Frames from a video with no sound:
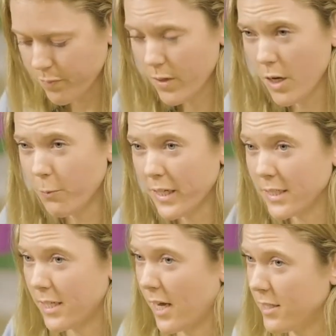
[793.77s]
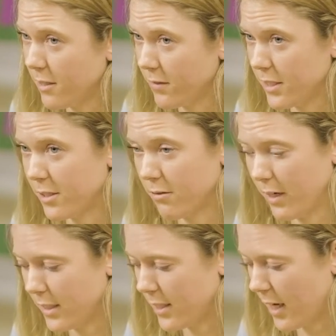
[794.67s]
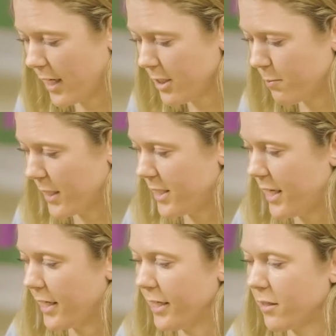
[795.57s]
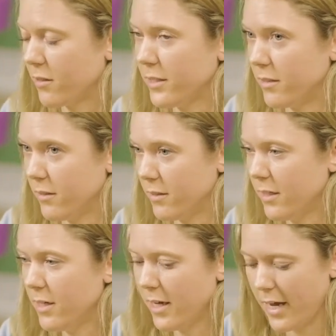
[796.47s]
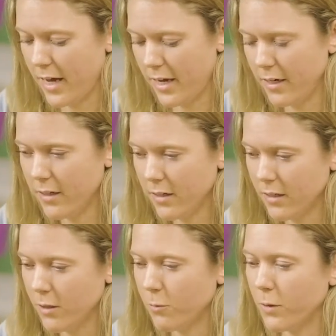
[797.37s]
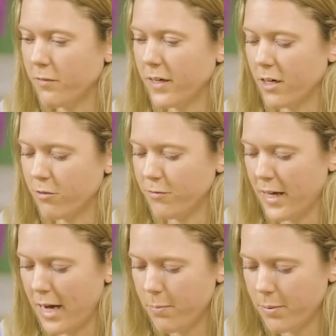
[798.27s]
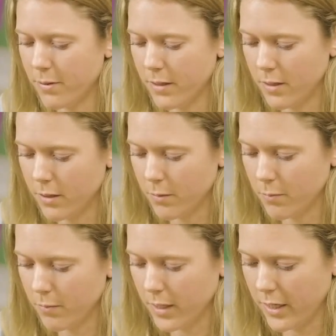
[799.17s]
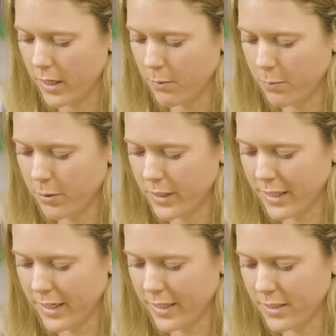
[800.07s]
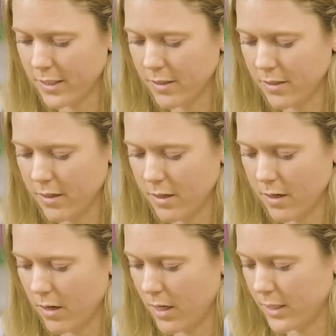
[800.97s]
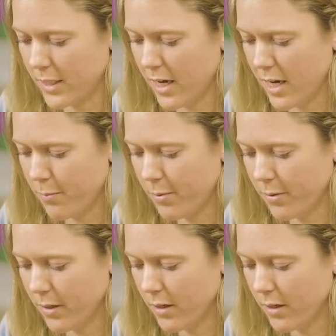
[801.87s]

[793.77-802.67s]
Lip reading: And we can test if this is the right size by taking our little head where we've got our flap and putting it on top